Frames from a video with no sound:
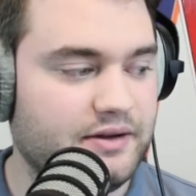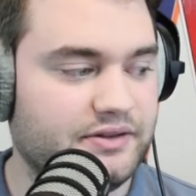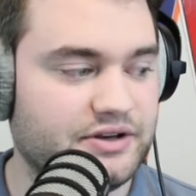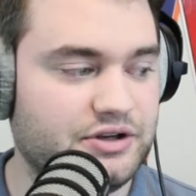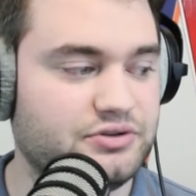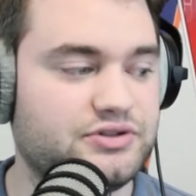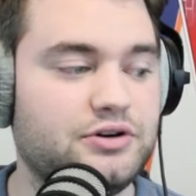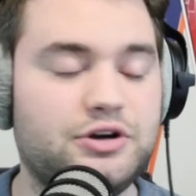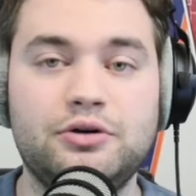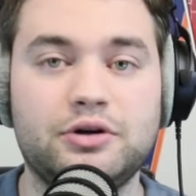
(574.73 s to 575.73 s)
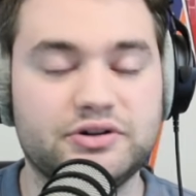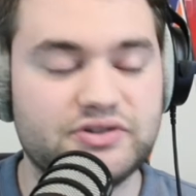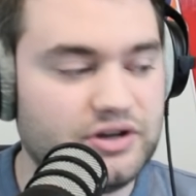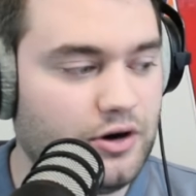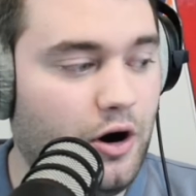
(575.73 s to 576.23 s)
The Houston Cougars
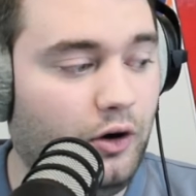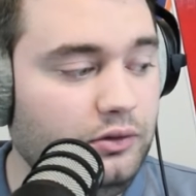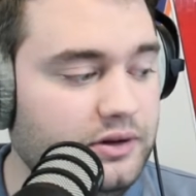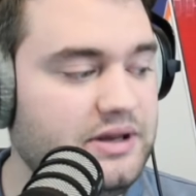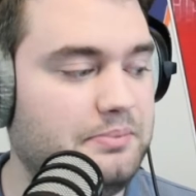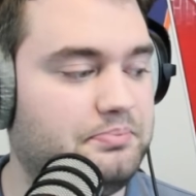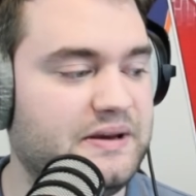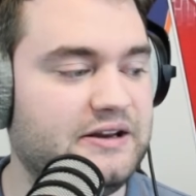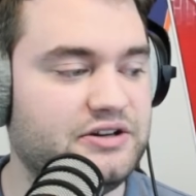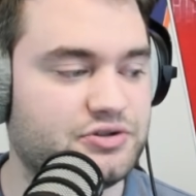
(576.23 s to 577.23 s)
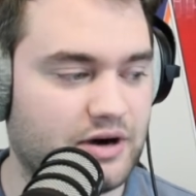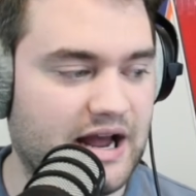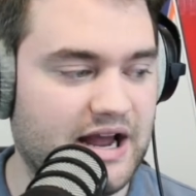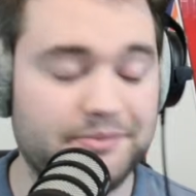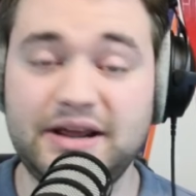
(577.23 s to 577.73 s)
can only be
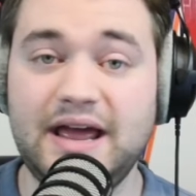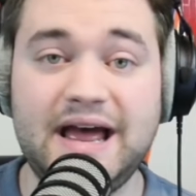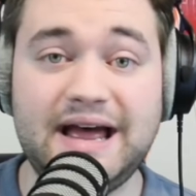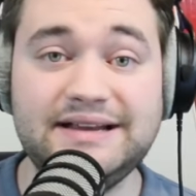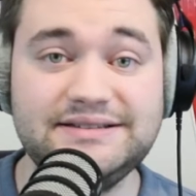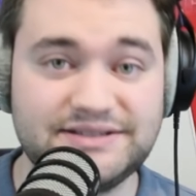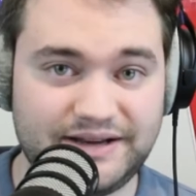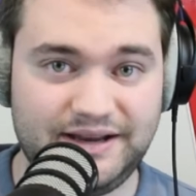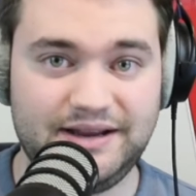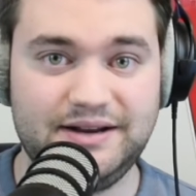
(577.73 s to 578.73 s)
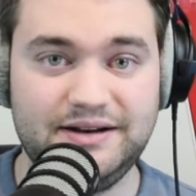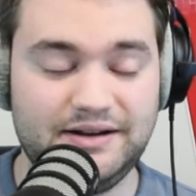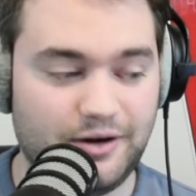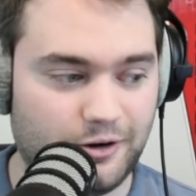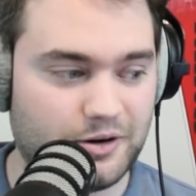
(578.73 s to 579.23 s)
described as an
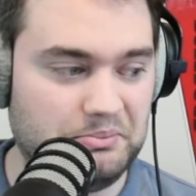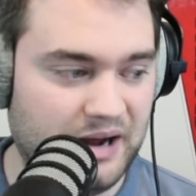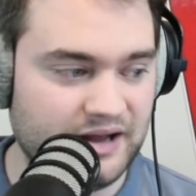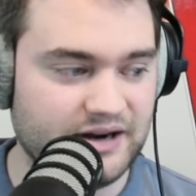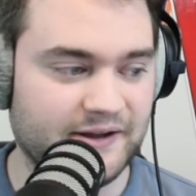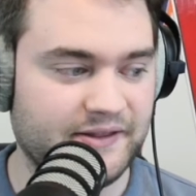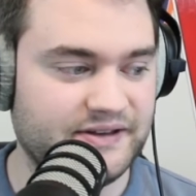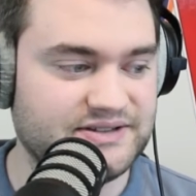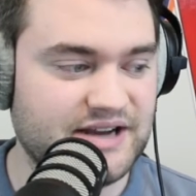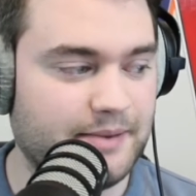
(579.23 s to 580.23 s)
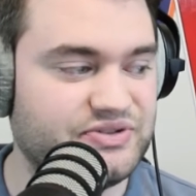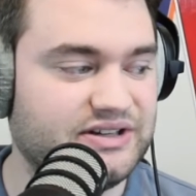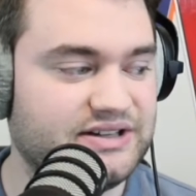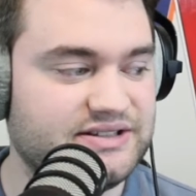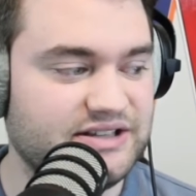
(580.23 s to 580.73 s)
armada. This top
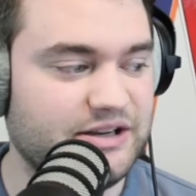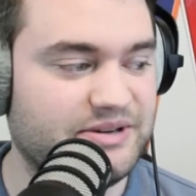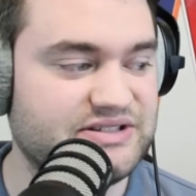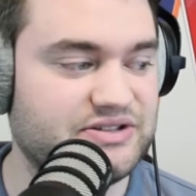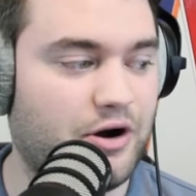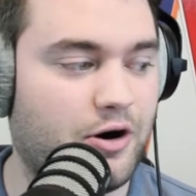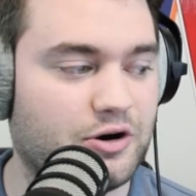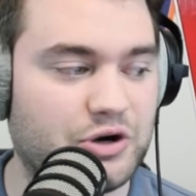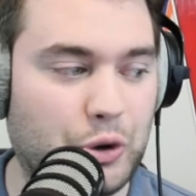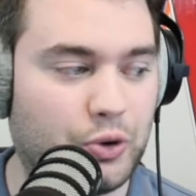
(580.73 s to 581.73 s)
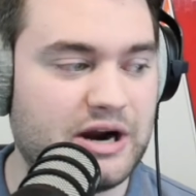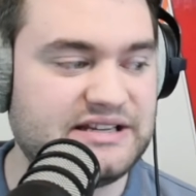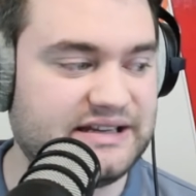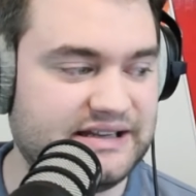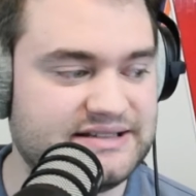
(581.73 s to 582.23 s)
seeded team is as hardcore
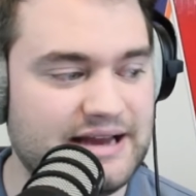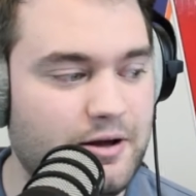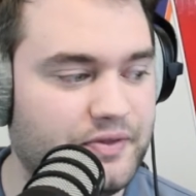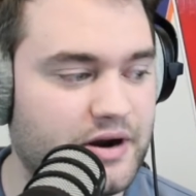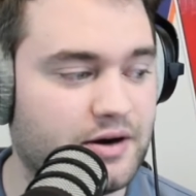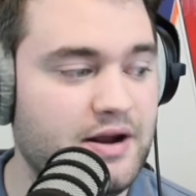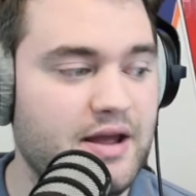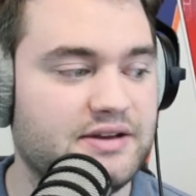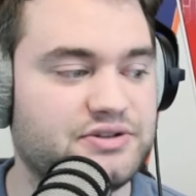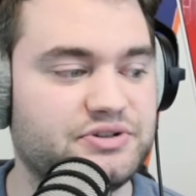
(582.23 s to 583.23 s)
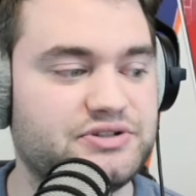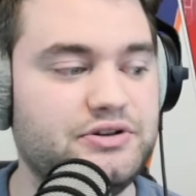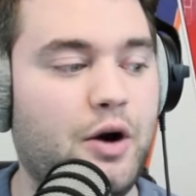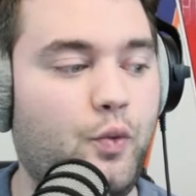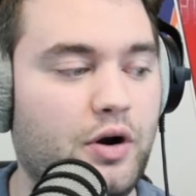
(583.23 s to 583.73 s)
as it gets out there, so it's
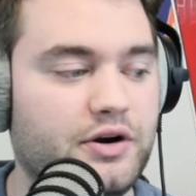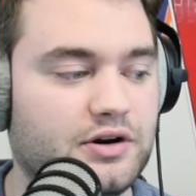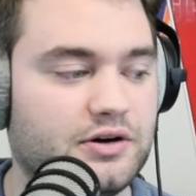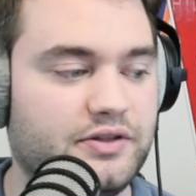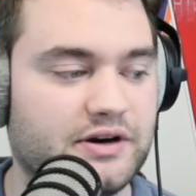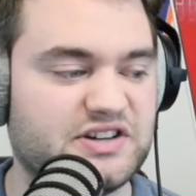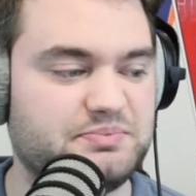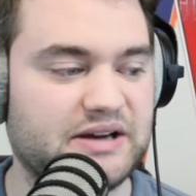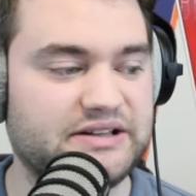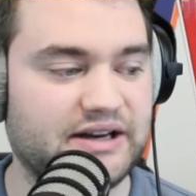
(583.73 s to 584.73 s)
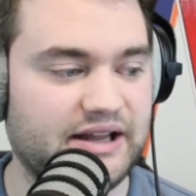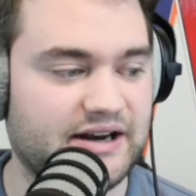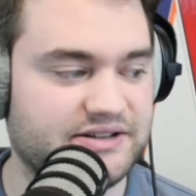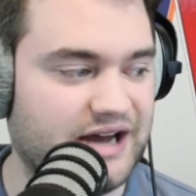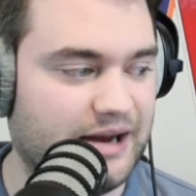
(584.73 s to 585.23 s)
no wonder they're expected to land a
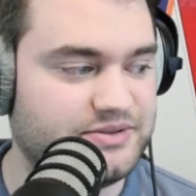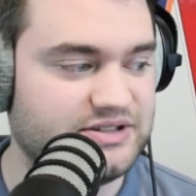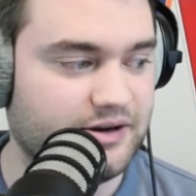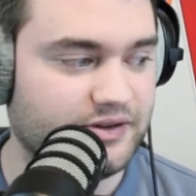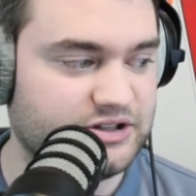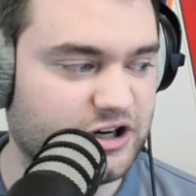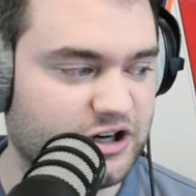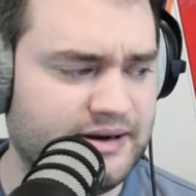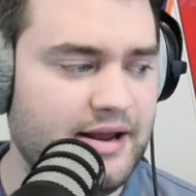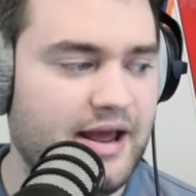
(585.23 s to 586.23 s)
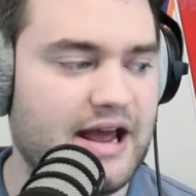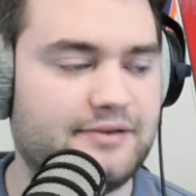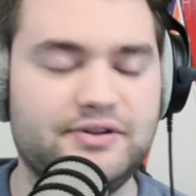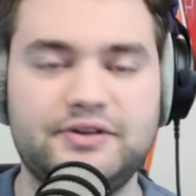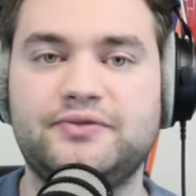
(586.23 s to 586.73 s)
top seed in the tournament
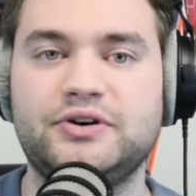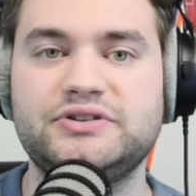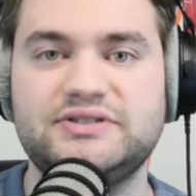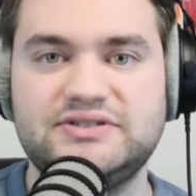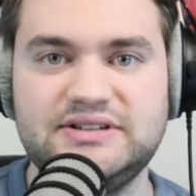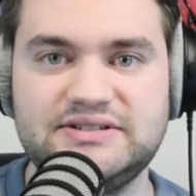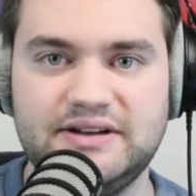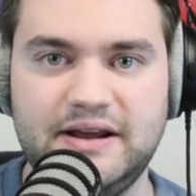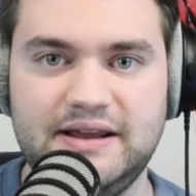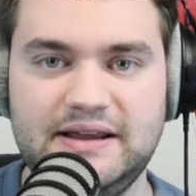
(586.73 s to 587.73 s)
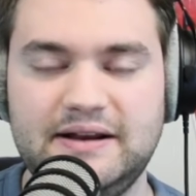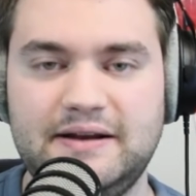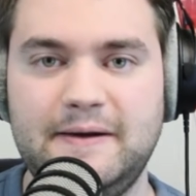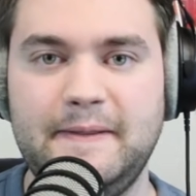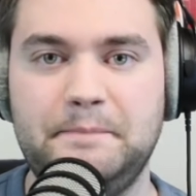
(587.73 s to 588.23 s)
after their first season in
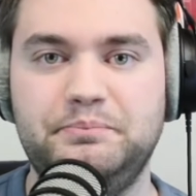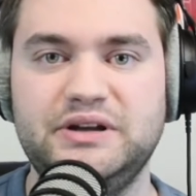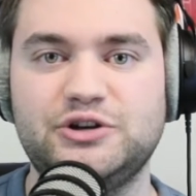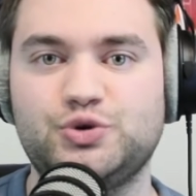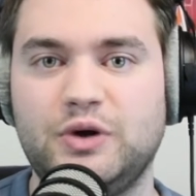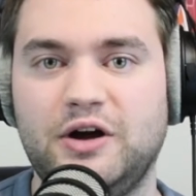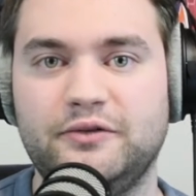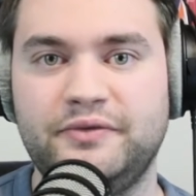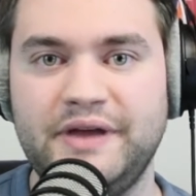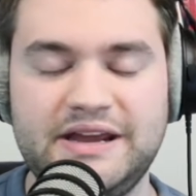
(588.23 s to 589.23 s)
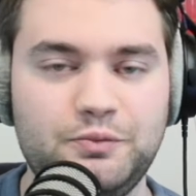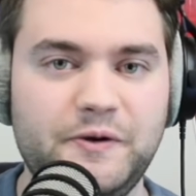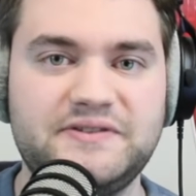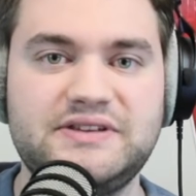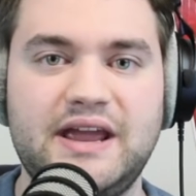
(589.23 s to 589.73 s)
the Big 12. They can
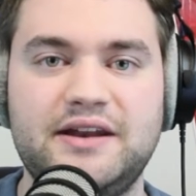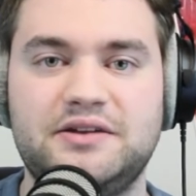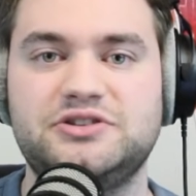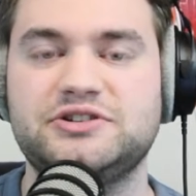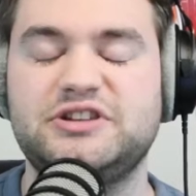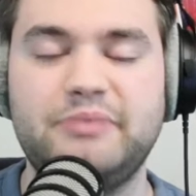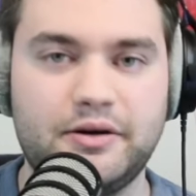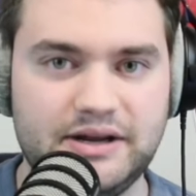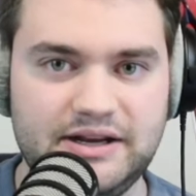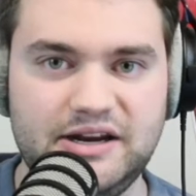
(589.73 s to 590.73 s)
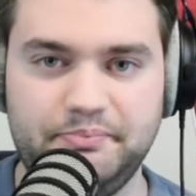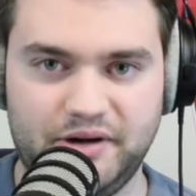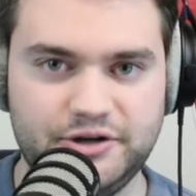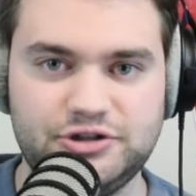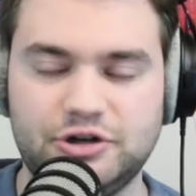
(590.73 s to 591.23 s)
withstand just about any
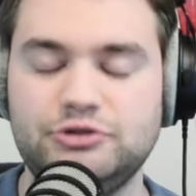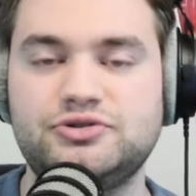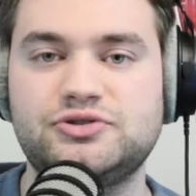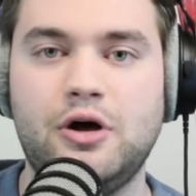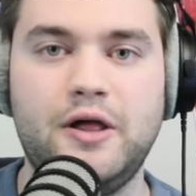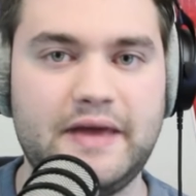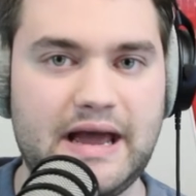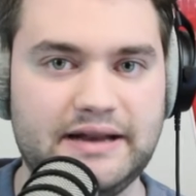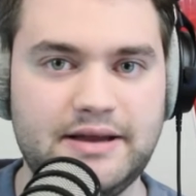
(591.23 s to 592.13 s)
punch, and you saw that